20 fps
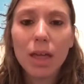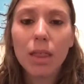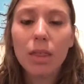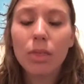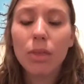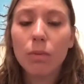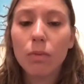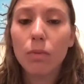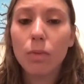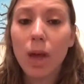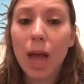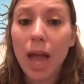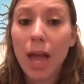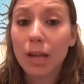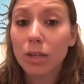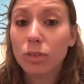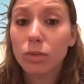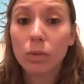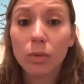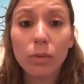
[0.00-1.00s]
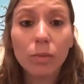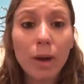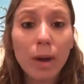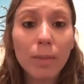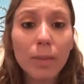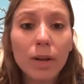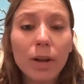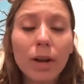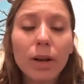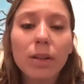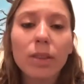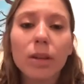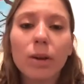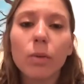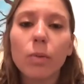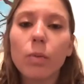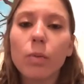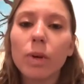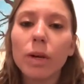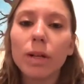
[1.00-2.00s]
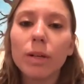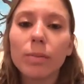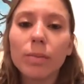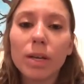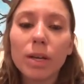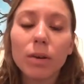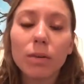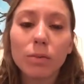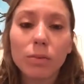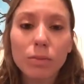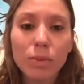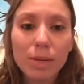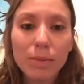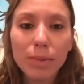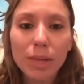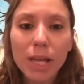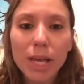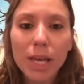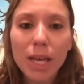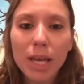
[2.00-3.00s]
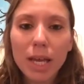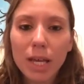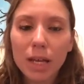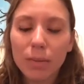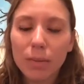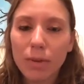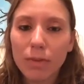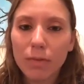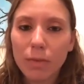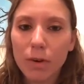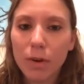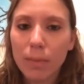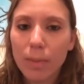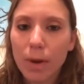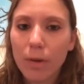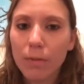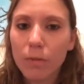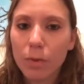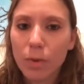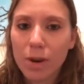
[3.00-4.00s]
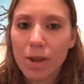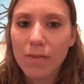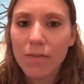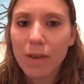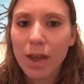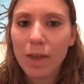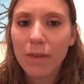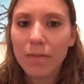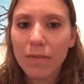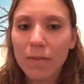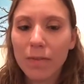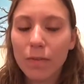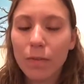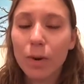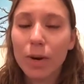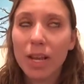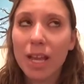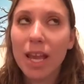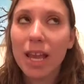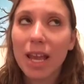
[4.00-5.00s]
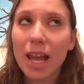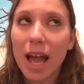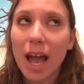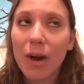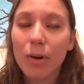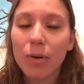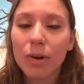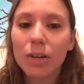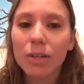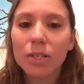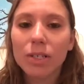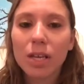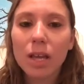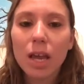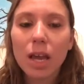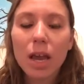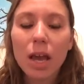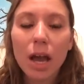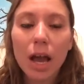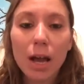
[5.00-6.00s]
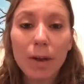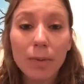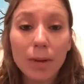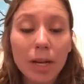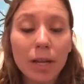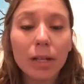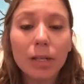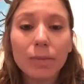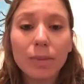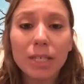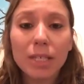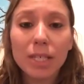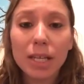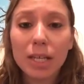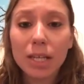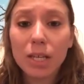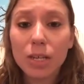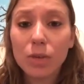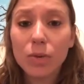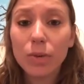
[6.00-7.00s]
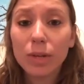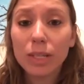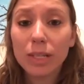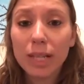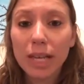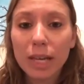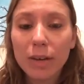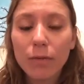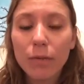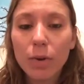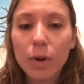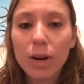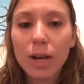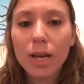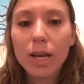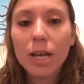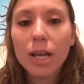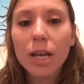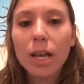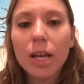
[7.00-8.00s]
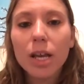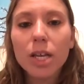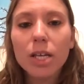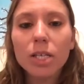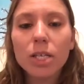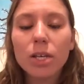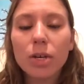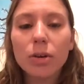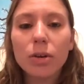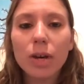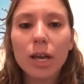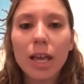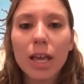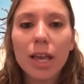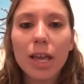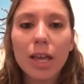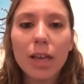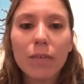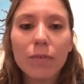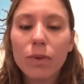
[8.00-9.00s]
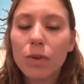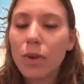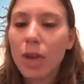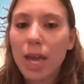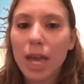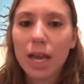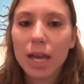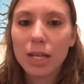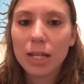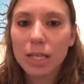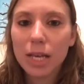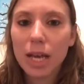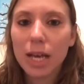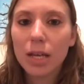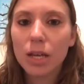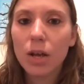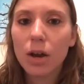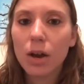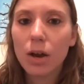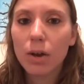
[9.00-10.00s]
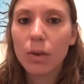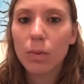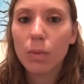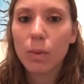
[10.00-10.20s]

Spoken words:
the actual webinar, there will be a replay. It'll be for about 48 hours, and I'll be sending you a link for it. So if you can't attend on